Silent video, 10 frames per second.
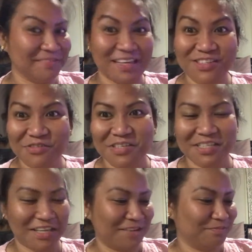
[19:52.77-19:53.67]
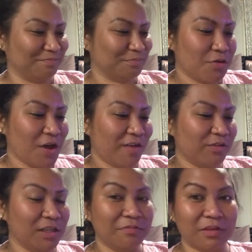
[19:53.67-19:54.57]
Interesting. You have
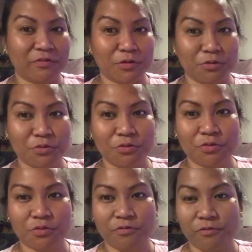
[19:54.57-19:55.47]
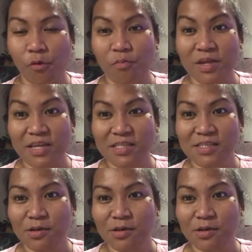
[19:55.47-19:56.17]
to leave it for 2 to 4 minutes.